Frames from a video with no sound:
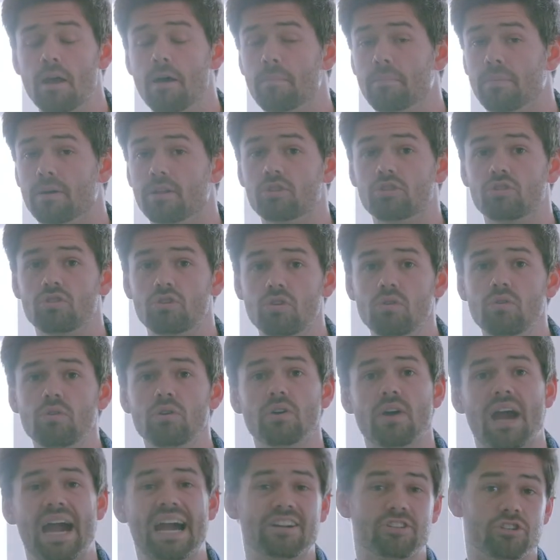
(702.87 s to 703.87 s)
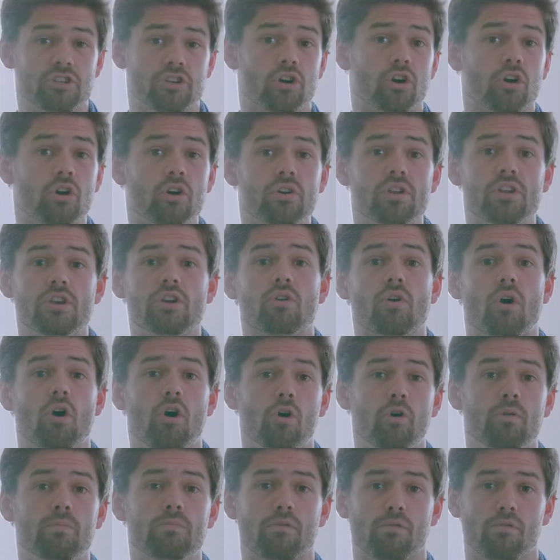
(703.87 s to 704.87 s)
But two, you're actually hurting your
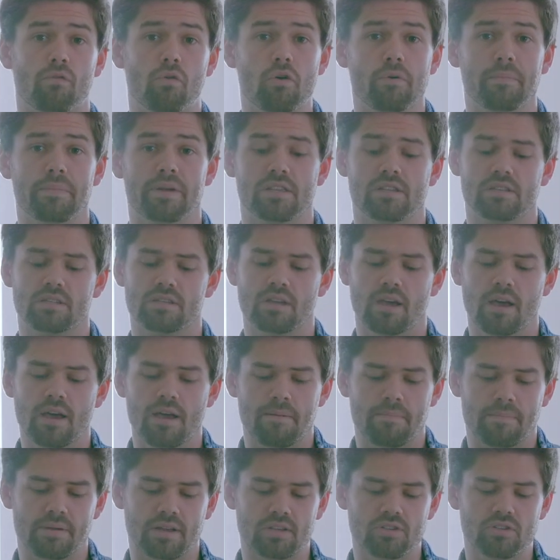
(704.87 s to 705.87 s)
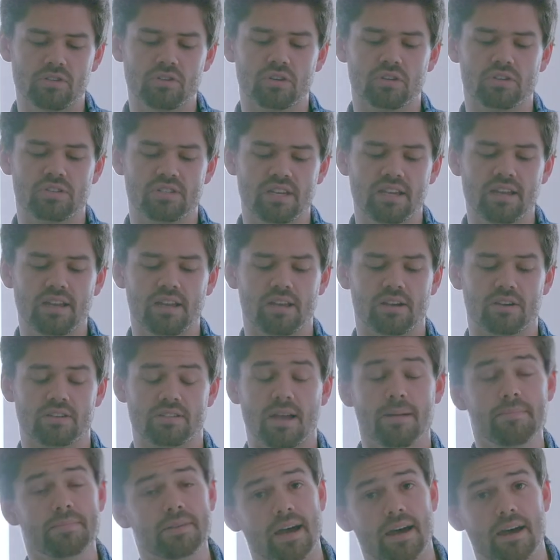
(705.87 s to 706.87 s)
own performance because you'll see in here
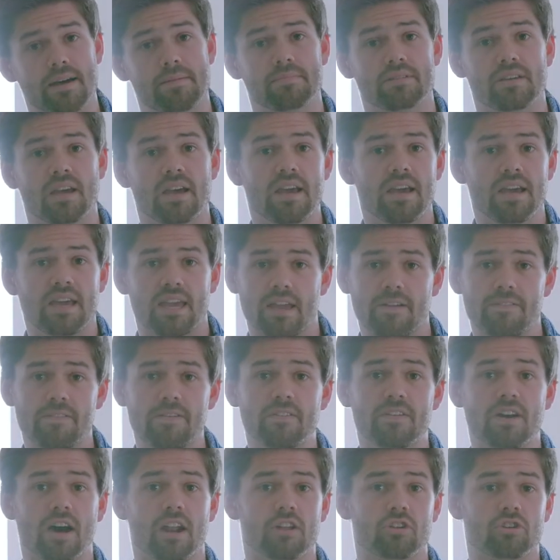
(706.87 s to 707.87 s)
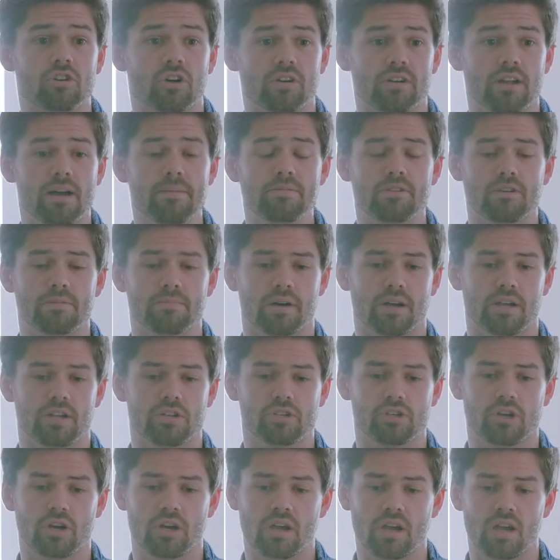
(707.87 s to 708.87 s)
sometimes if you've got it turned up too
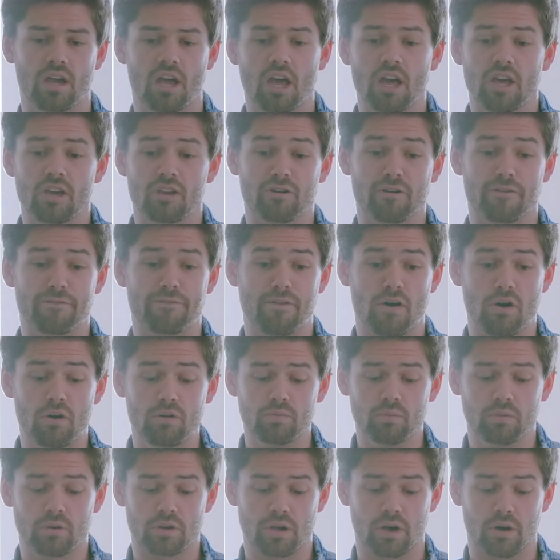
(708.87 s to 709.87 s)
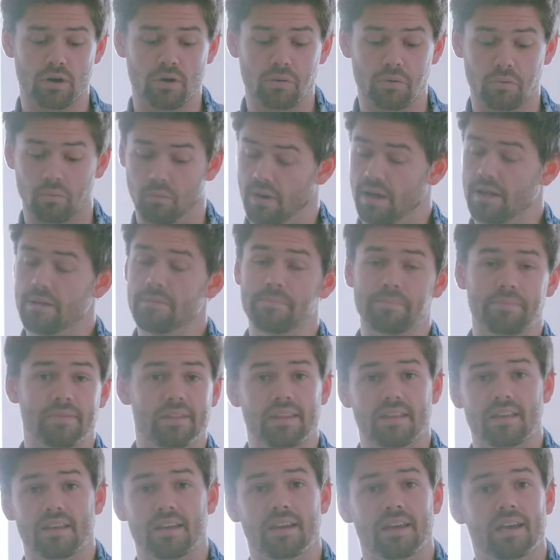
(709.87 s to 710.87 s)
much, your phone will go, well,
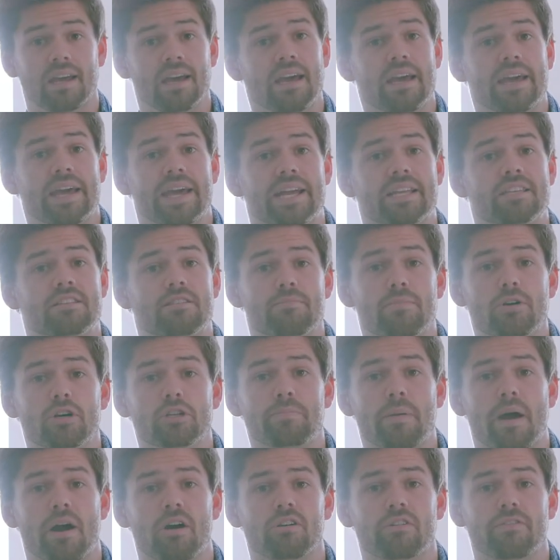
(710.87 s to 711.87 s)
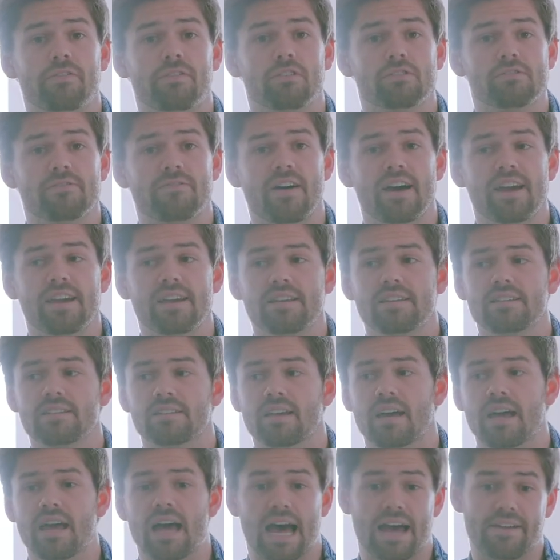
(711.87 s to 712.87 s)
it's the most powerful device.
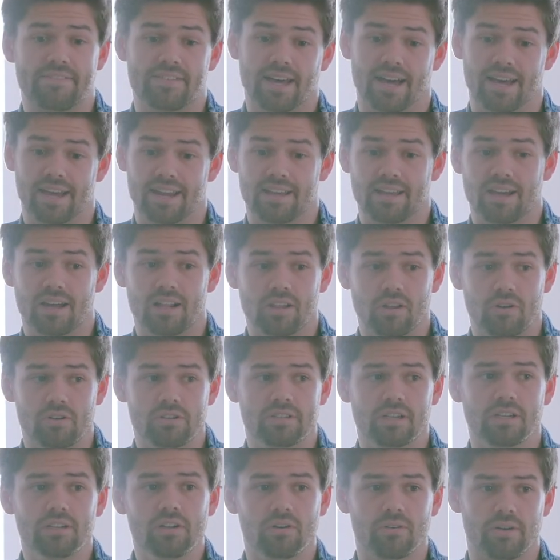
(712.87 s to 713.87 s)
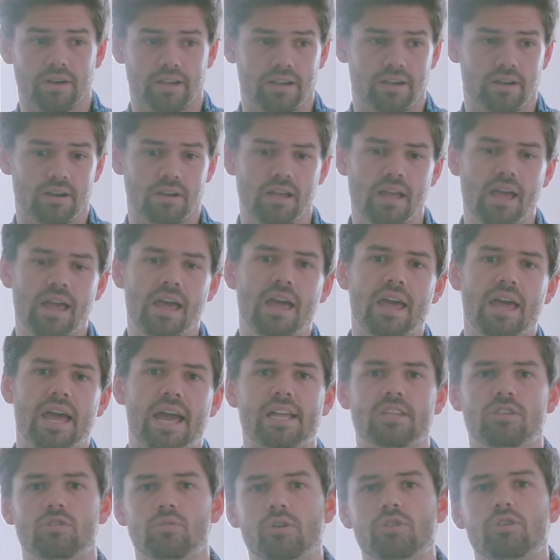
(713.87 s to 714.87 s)
I've kind of got low signal right here
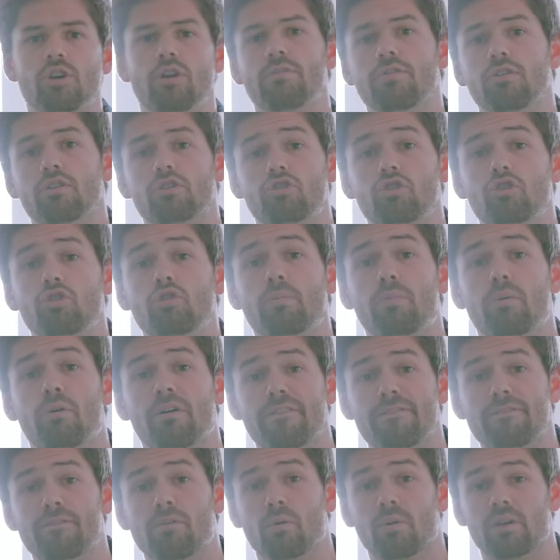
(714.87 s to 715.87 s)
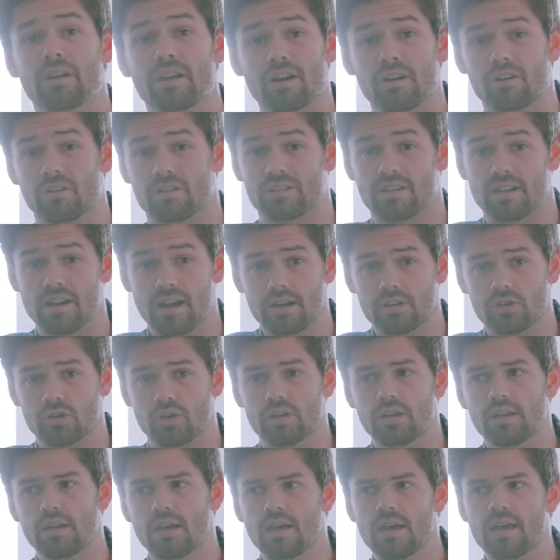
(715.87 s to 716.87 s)
and switch over to 2.4 gigahertz
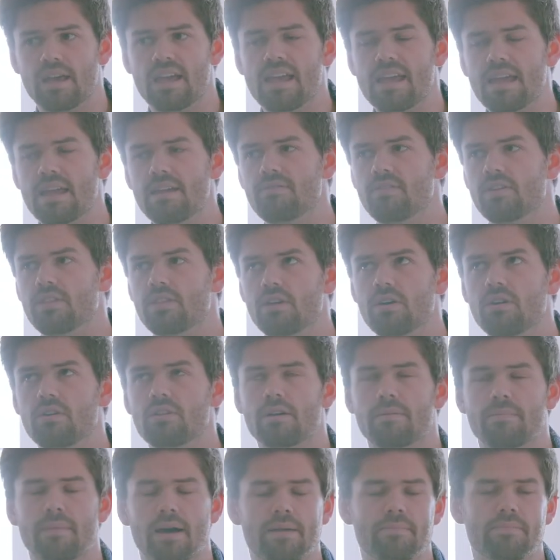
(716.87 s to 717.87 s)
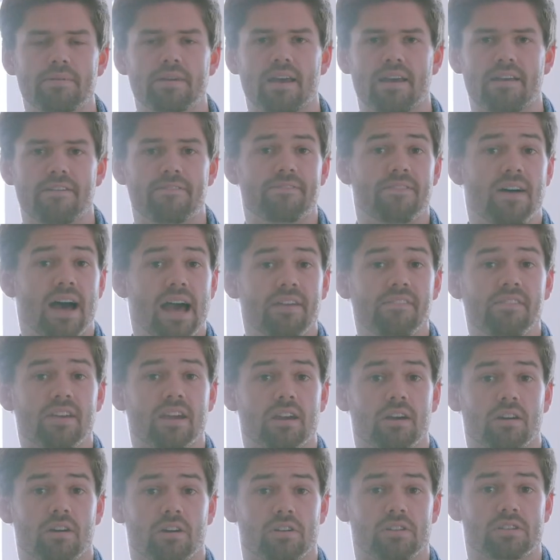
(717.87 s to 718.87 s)
connection, even though there might be a 5
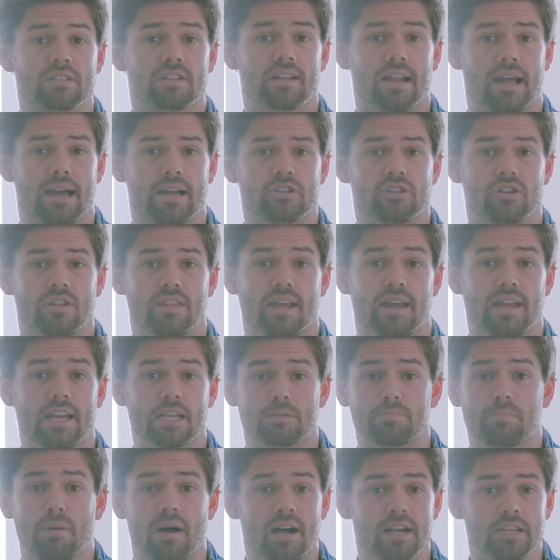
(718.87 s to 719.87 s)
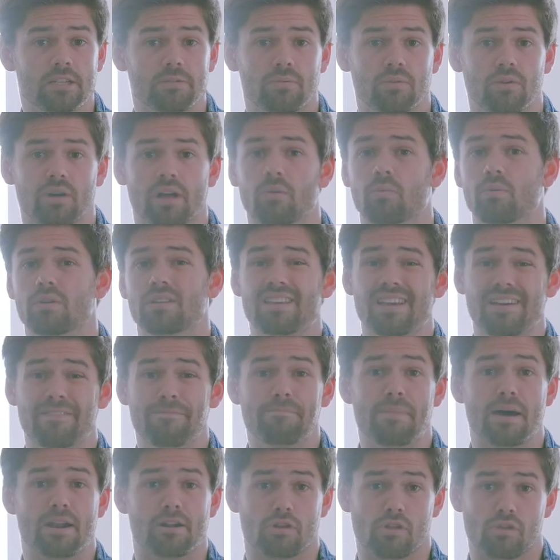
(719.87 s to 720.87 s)
gigahertz connection that is possible and would
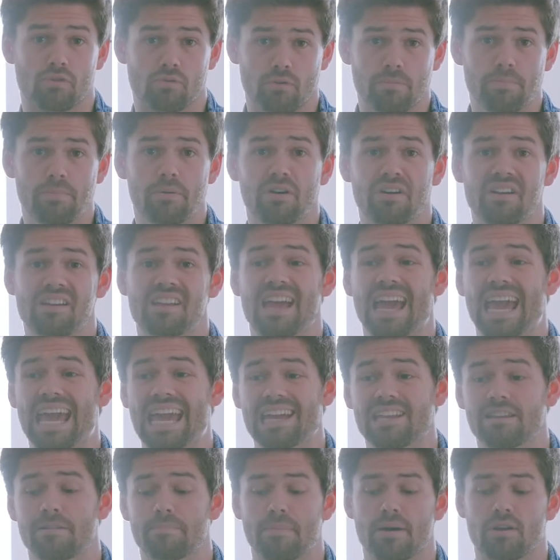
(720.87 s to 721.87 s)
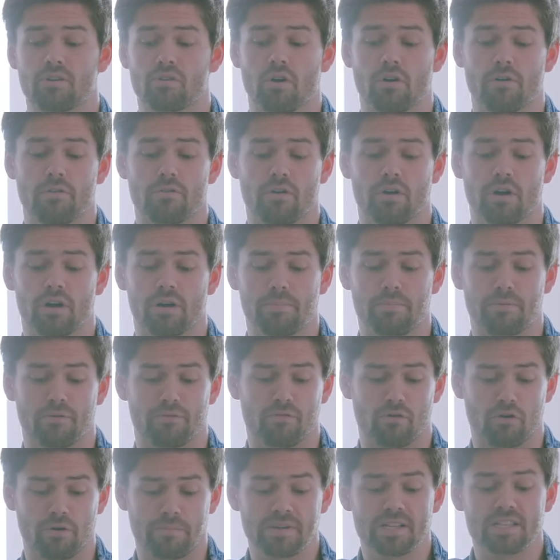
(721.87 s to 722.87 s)
give better throughput and a better overall
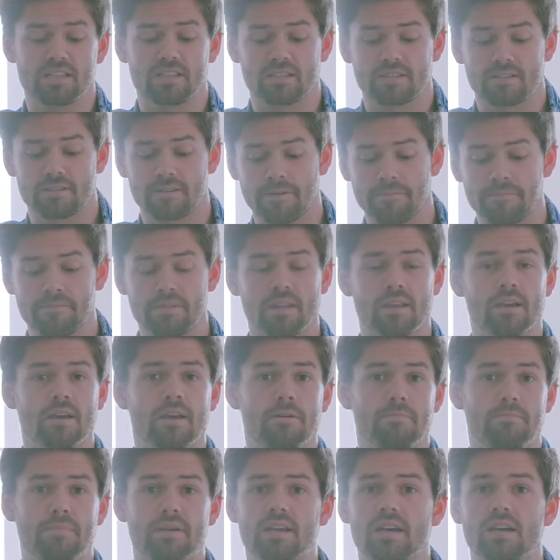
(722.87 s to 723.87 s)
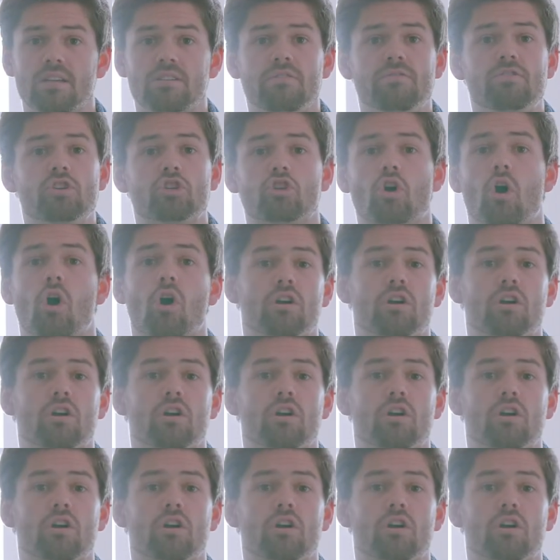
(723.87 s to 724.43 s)
performance because you've just